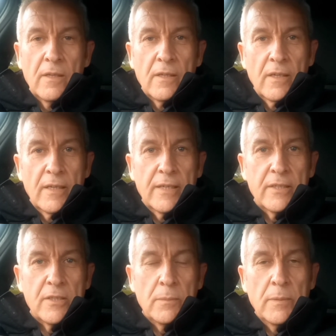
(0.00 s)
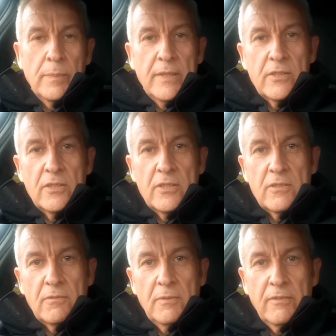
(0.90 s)
I'll add a couple of
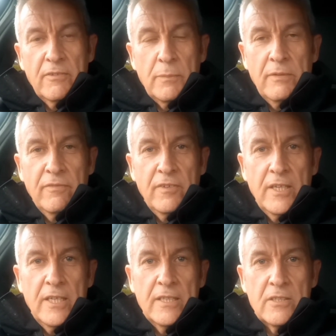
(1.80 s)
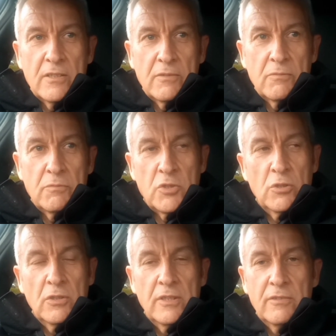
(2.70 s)
pictures. It's been fitted as a
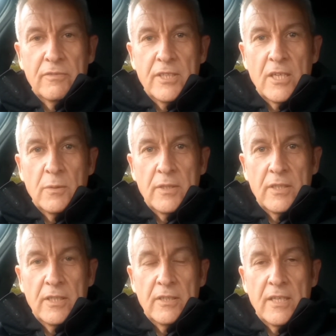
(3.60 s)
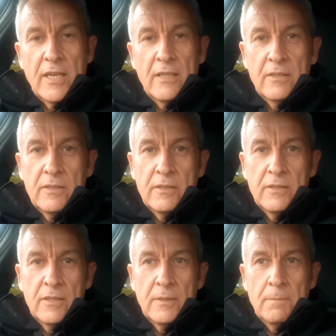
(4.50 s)
short little video at the end,
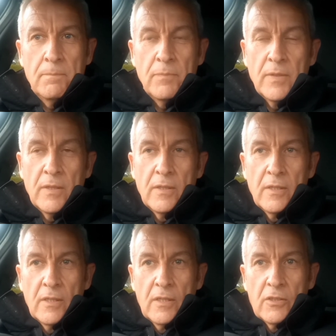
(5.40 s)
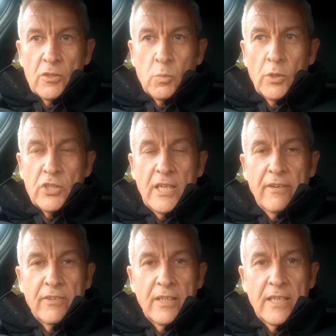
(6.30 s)
and just watch
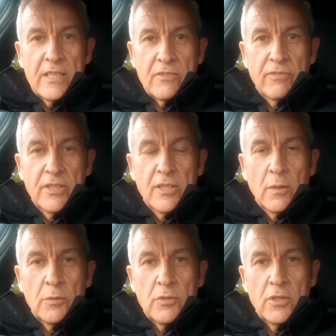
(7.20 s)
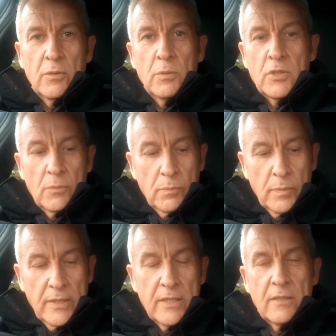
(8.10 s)
out for the last video I'll do, which will
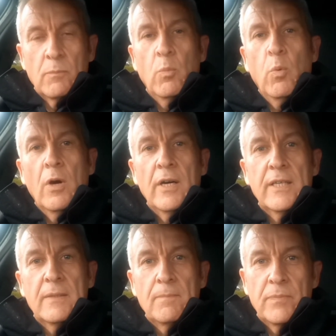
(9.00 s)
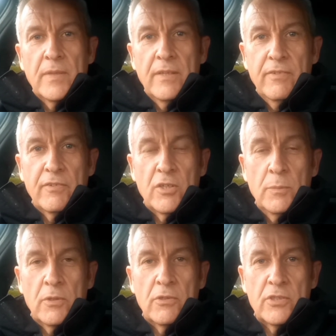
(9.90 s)
be why, if you've
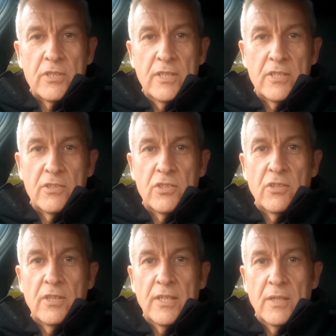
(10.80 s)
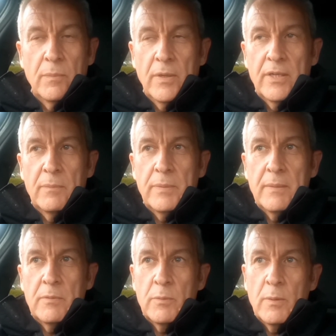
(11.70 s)
come across this because you're thinking of buying a
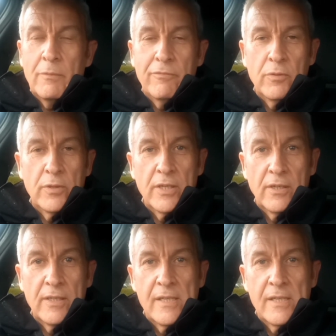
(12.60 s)
BMW M140i,